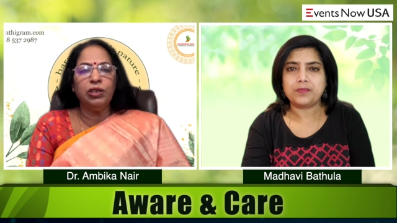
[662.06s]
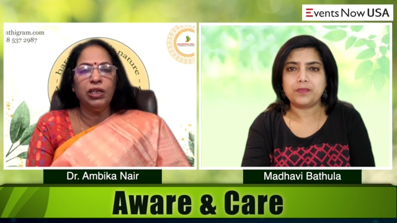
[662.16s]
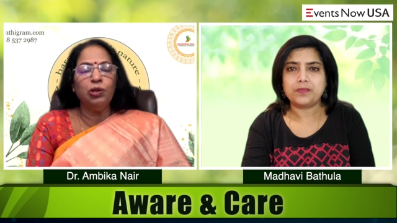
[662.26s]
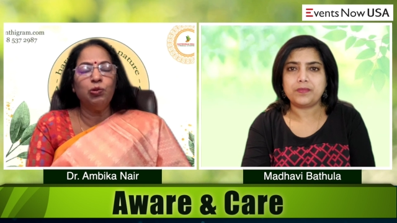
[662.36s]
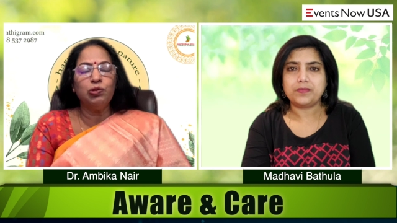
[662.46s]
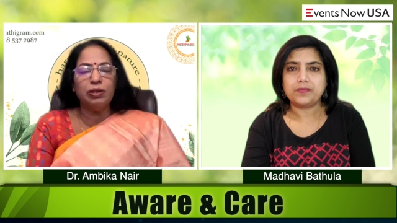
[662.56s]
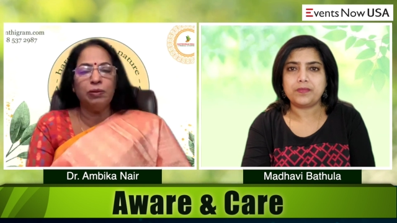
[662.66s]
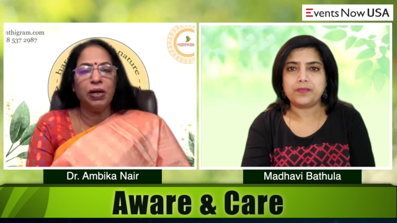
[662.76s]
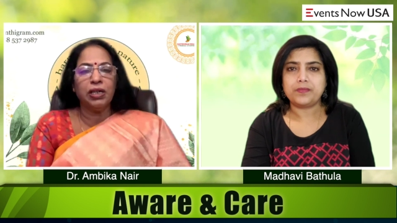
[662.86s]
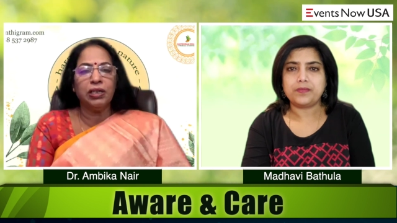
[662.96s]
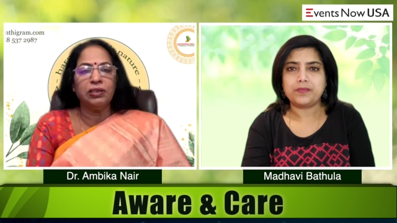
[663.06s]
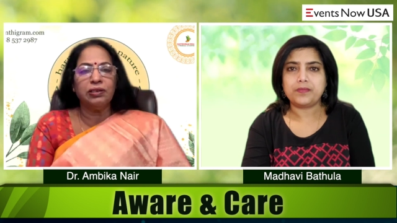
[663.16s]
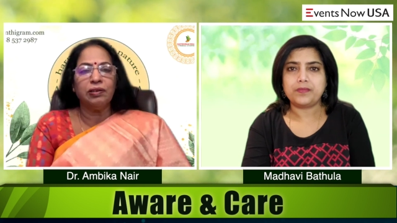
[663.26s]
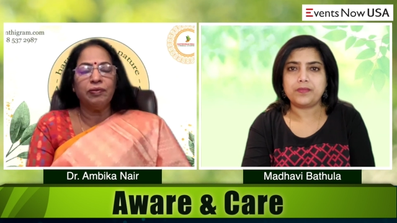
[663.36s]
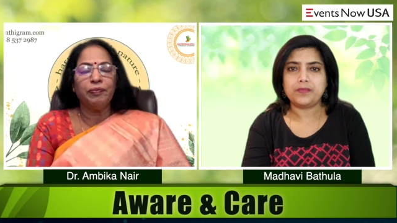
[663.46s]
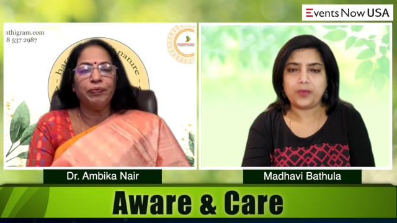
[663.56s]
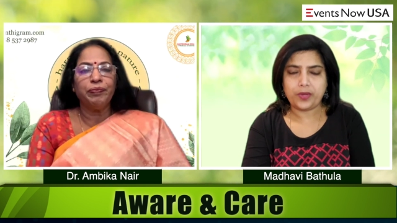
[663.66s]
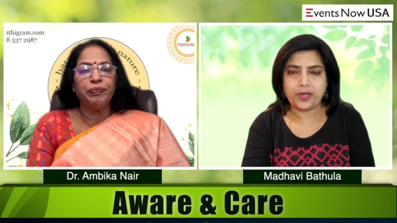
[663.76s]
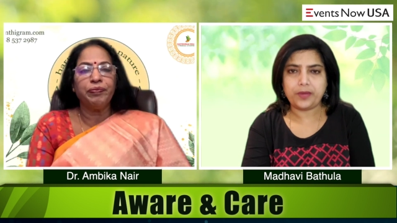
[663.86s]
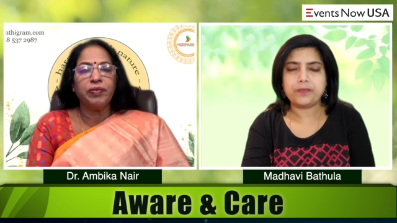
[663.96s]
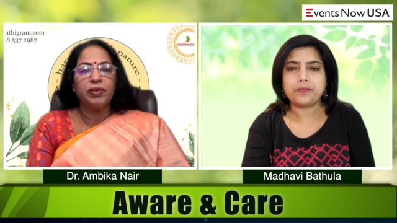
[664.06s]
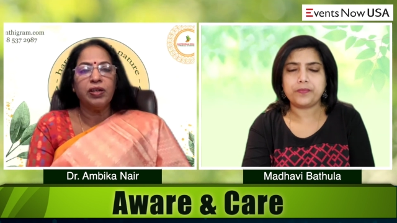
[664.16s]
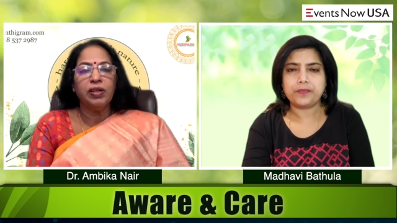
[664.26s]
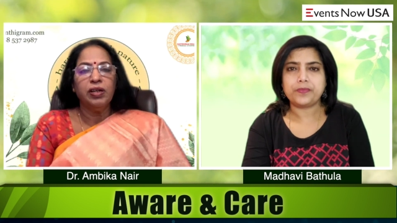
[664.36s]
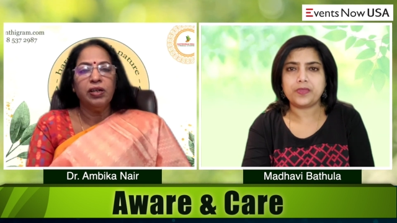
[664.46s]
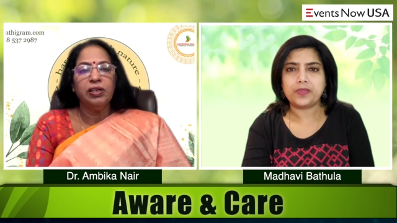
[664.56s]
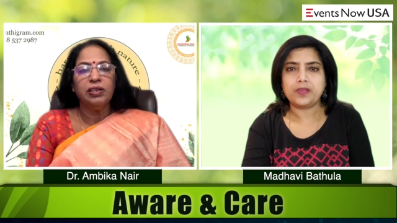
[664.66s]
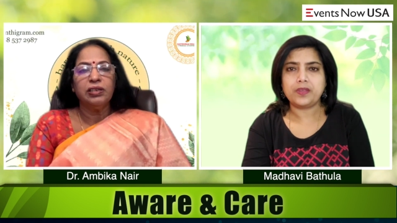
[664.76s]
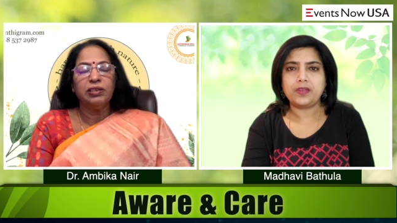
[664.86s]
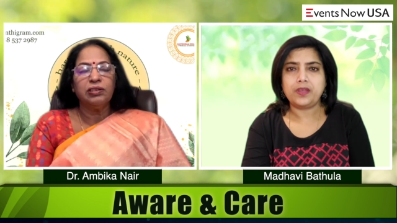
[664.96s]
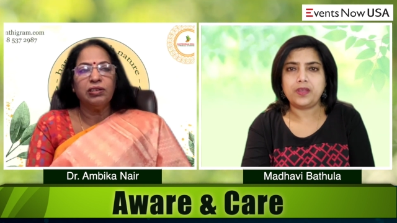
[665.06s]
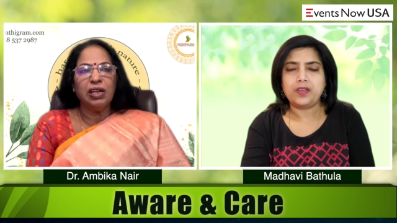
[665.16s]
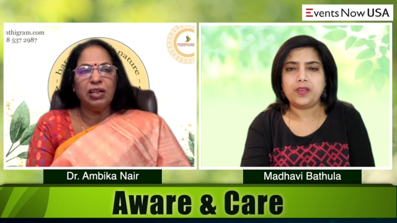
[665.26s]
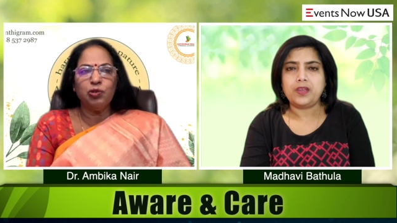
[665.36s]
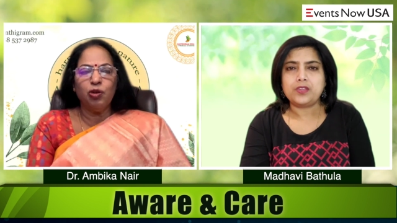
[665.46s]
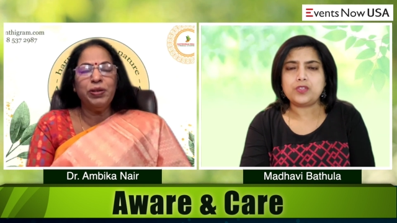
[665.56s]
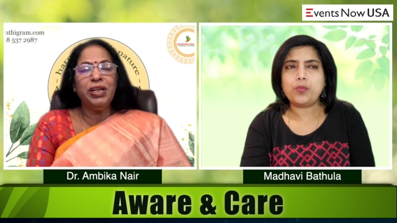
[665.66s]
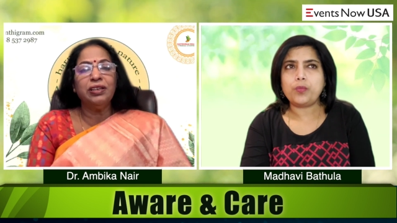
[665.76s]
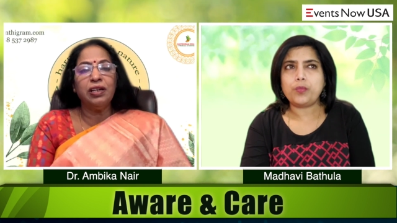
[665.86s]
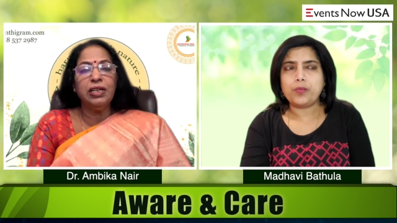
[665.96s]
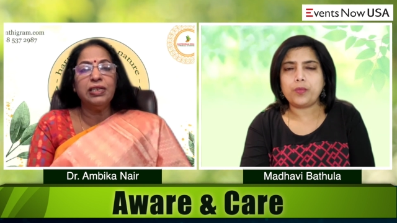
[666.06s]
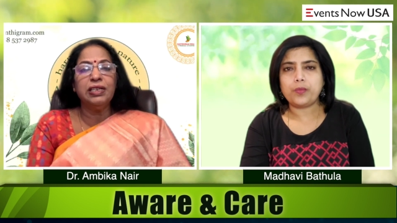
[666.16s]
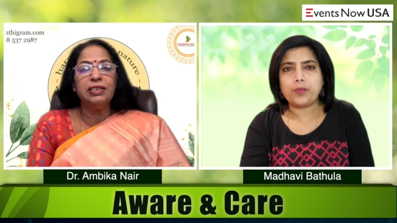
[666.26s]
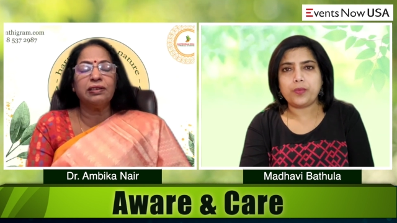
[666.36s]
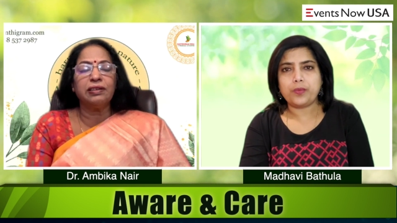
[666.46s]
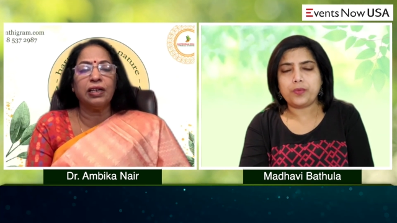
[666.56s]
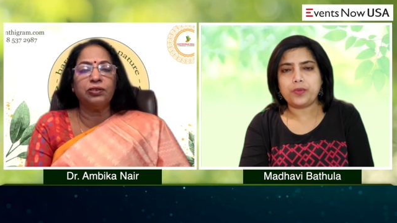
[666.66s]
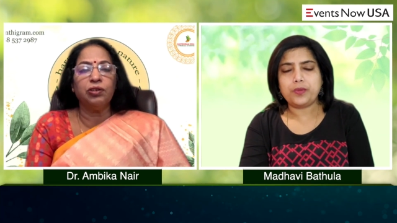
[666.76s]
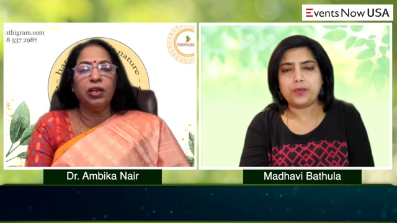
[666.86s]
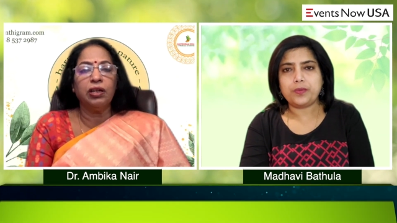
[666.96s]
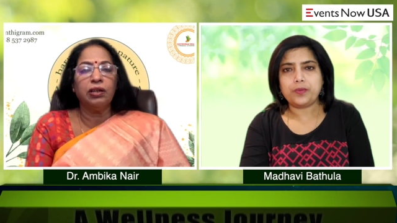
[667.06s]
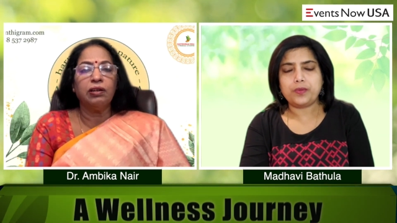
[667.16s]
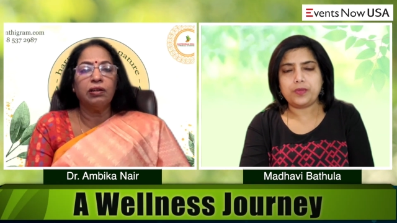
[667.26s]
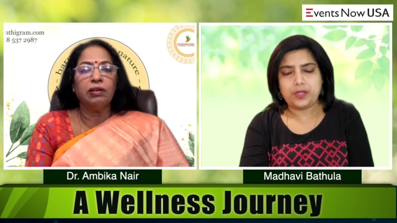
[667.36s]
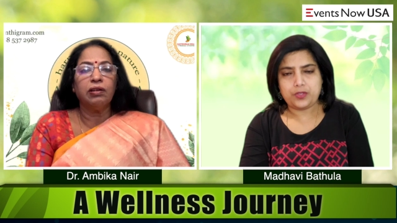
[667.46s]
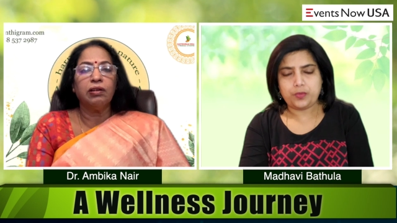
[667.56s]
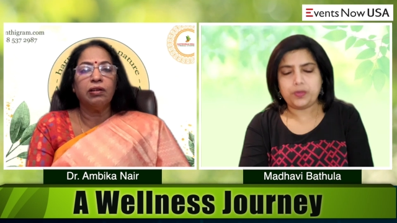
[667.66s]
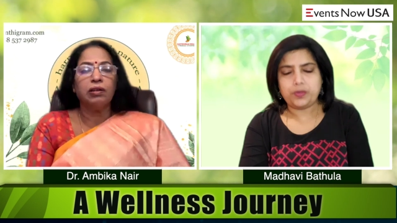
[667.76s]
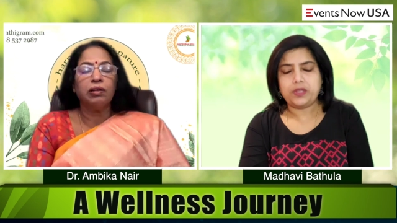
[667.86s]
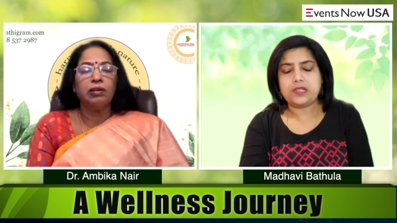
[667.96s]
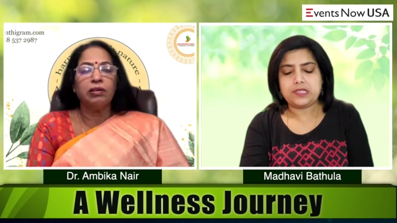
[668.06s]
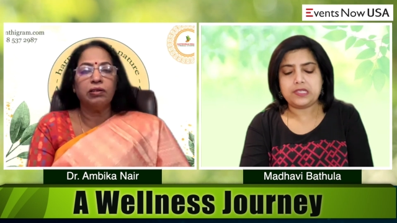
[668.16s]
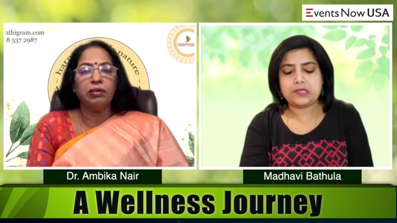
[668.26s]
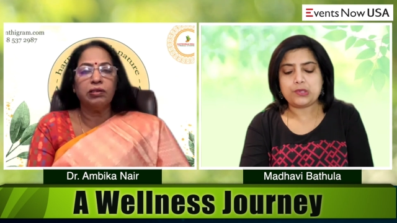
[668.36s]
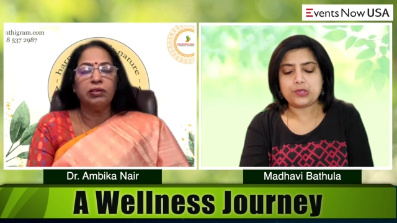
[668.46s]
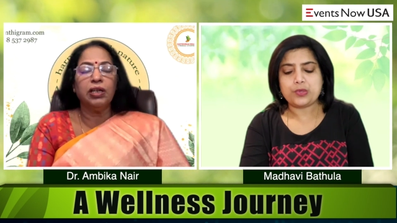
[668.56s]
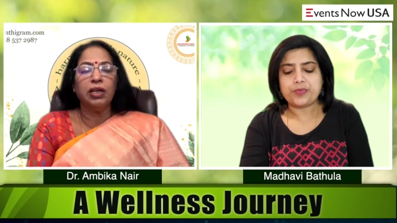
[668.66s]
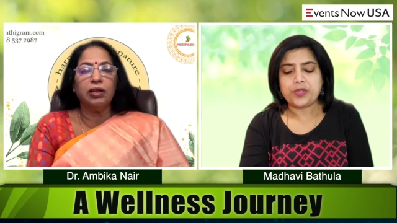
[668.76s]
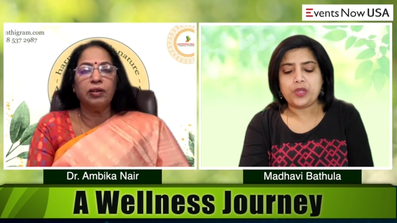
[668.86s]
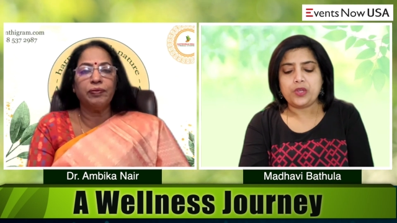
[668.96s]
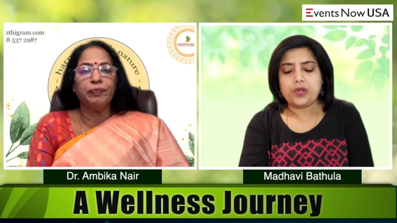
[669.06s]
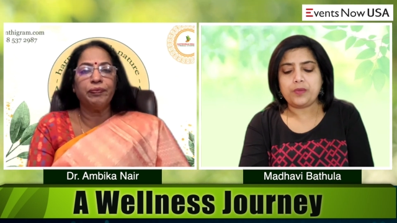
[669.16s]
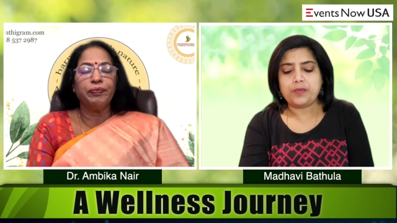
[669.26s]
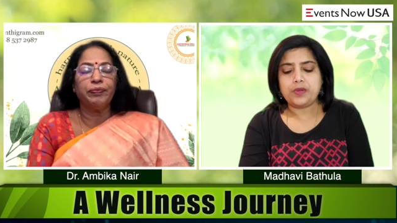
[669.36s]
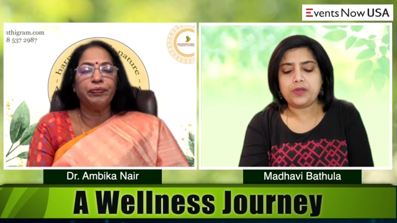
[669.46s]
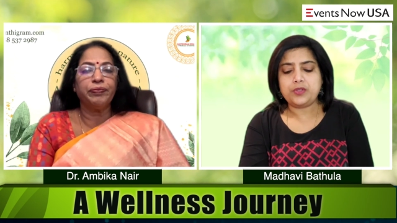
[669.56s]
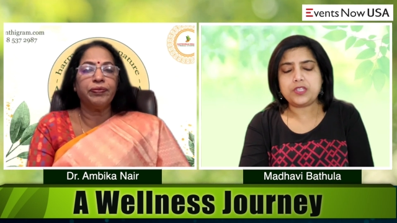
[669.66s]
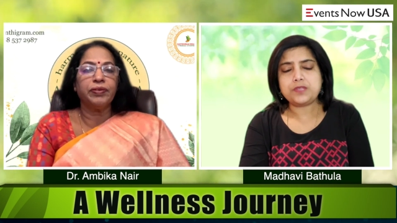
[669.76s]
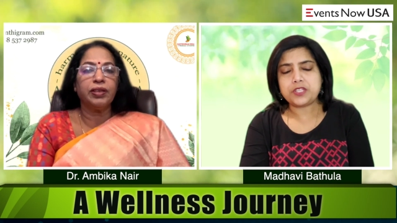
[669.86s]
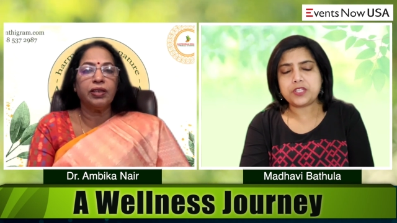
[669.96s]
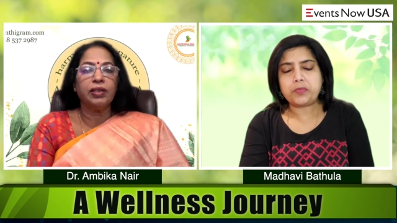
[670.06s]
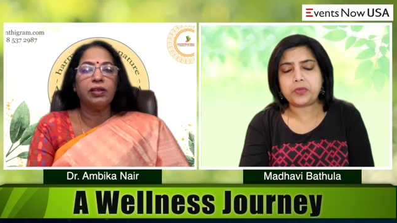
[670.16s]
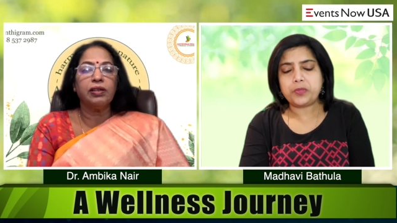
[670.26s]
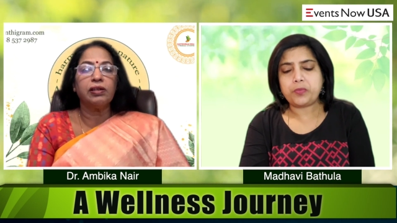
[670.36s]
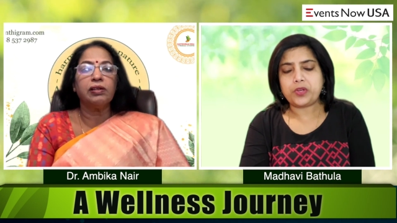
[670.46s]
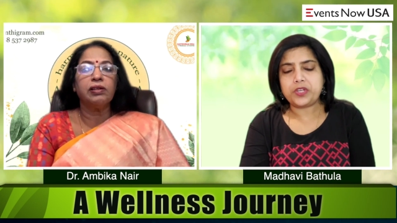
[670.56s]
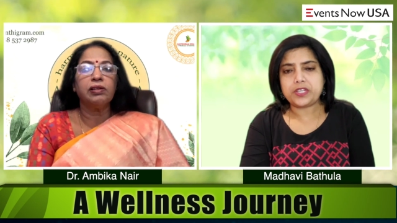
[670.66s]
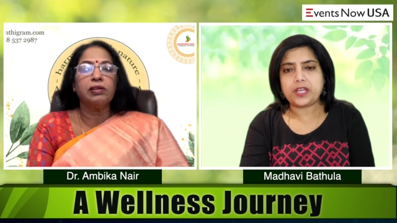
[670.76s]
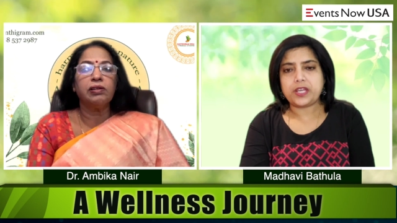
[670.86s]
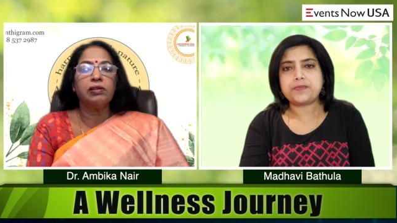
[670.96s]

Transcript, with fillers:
Speaker 1: they lose the balance okay so
Speaker 2: there are so, so many other diseases actually there's so many other diseases also. Yeah. Uh, uh, you just mentioned about the body types